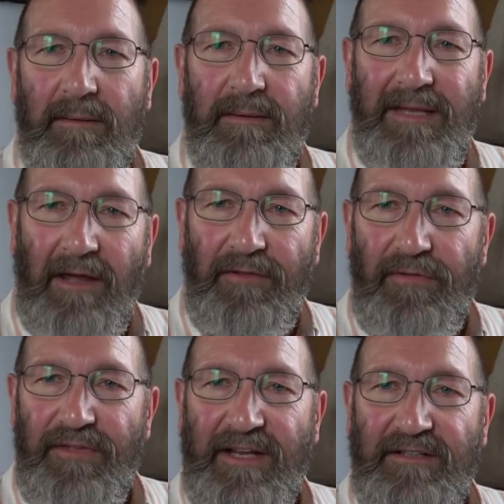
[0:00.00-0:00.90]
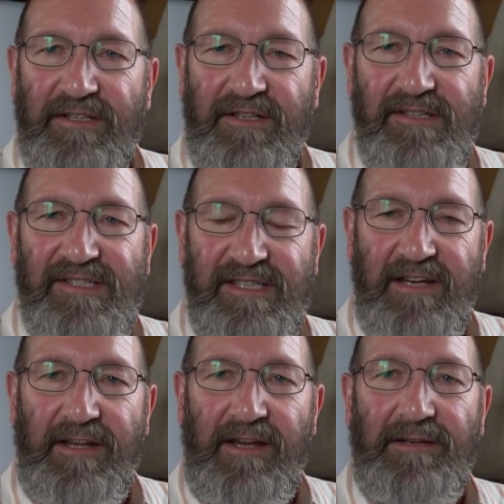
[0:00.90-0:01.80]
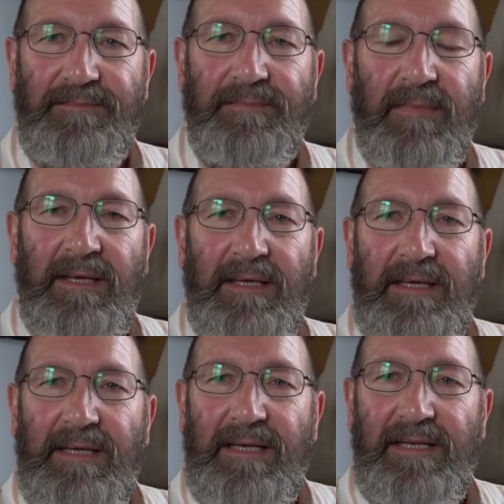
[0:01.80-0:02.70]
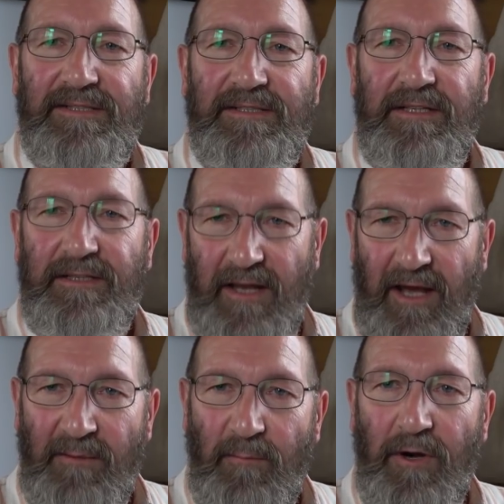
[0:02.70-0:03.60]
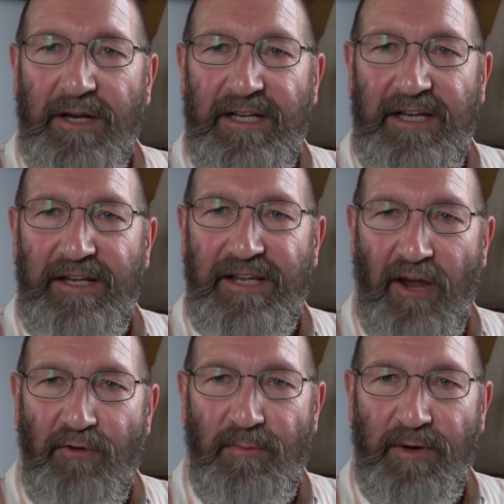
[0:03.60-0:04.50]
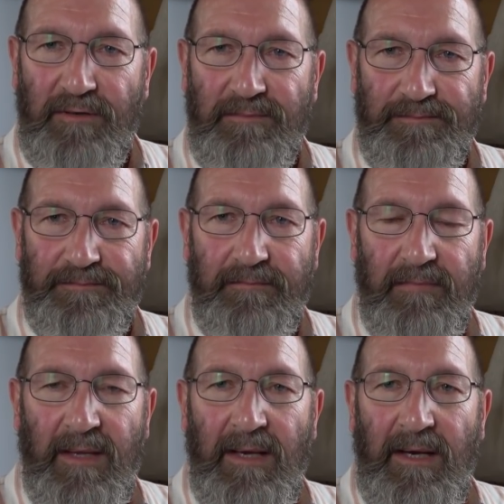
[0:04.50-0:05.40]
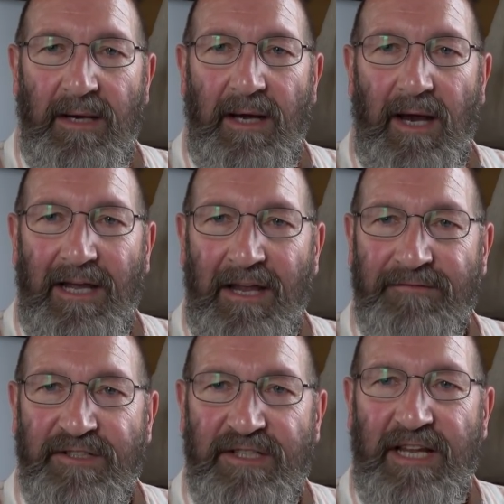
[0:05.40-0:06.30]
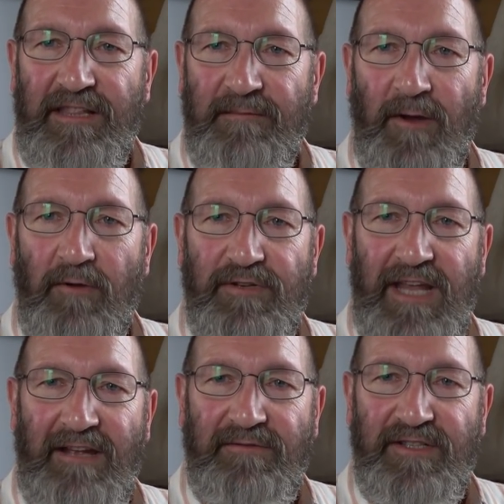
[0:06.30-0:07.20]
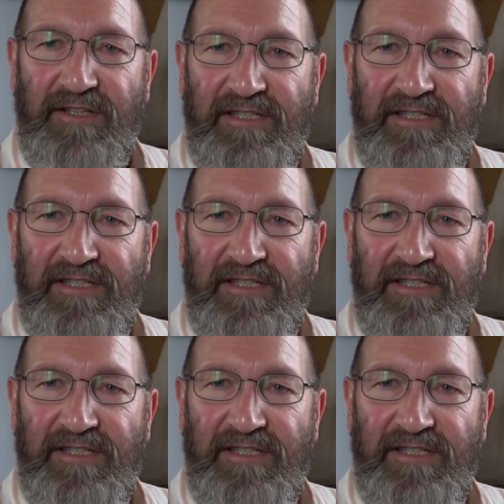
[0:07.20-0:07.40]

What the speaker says: The other thing to consider is that I'm working in the open. I have to take the boat down to the